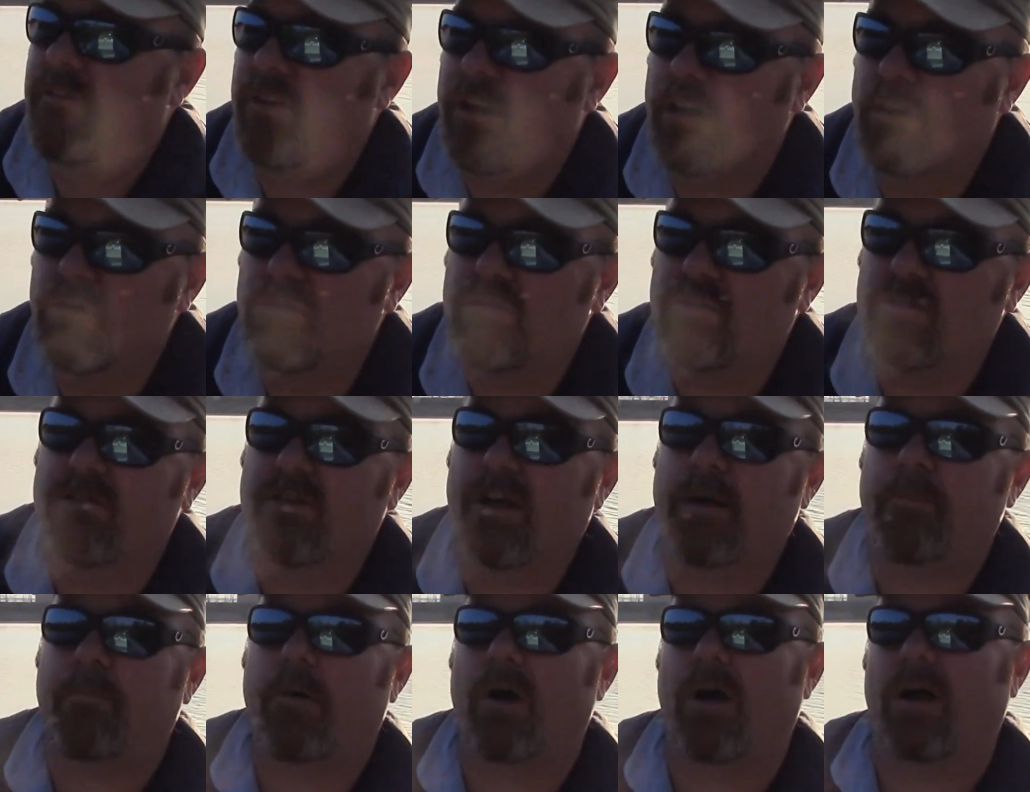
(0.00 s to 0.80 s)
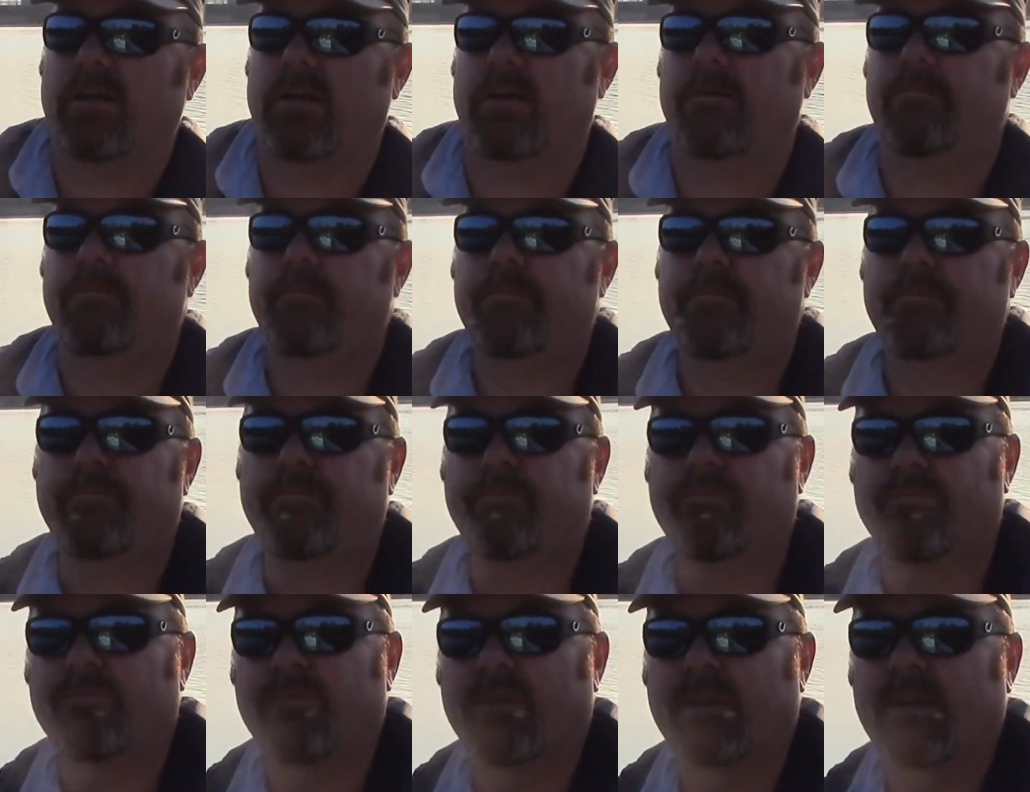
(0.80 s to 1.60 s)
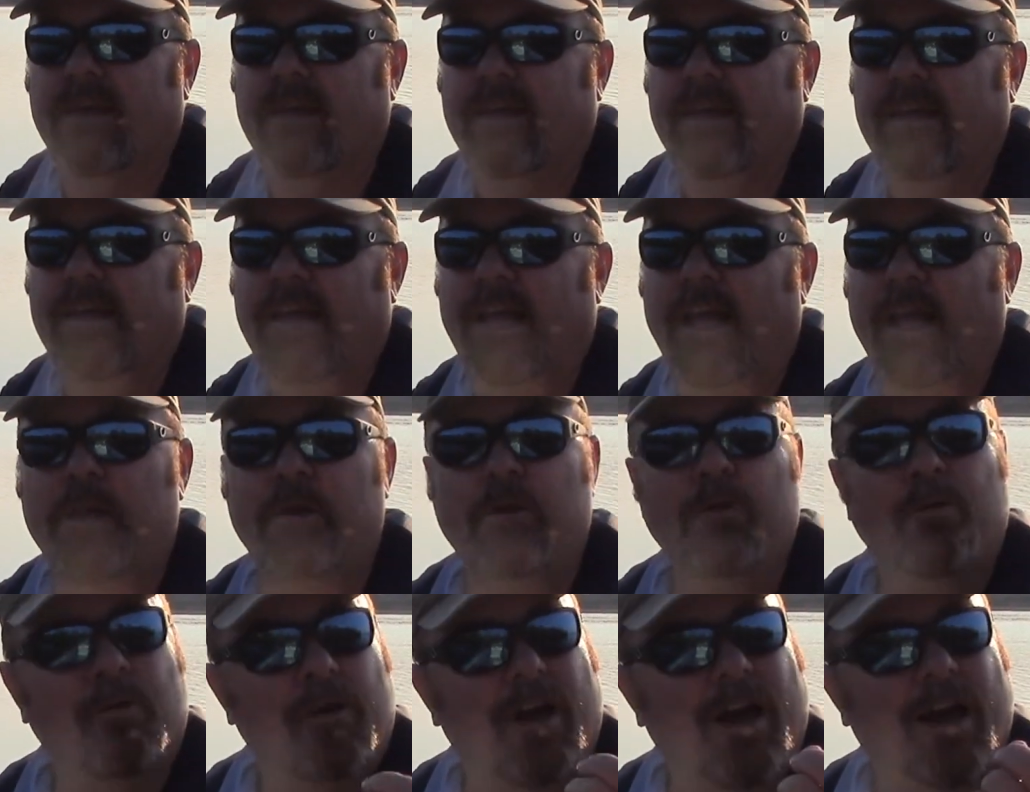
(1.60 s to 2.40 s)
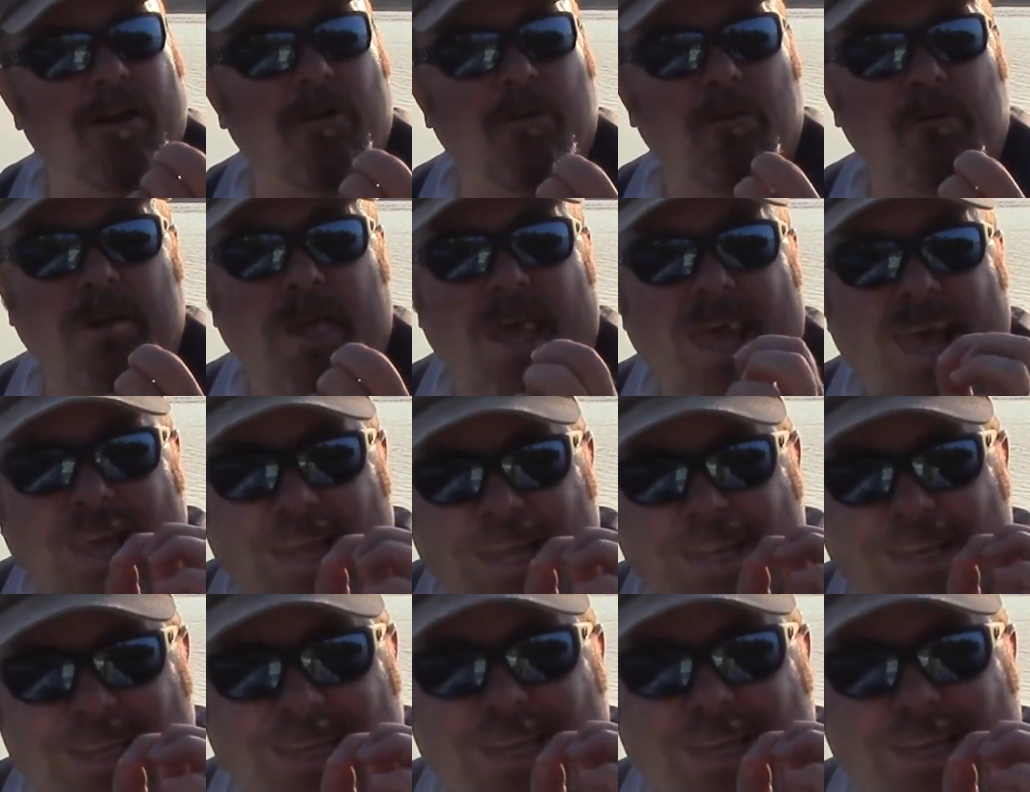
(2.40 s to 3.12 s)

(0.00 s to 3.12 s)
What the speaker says: it loosens up on you and you don't got no tag in to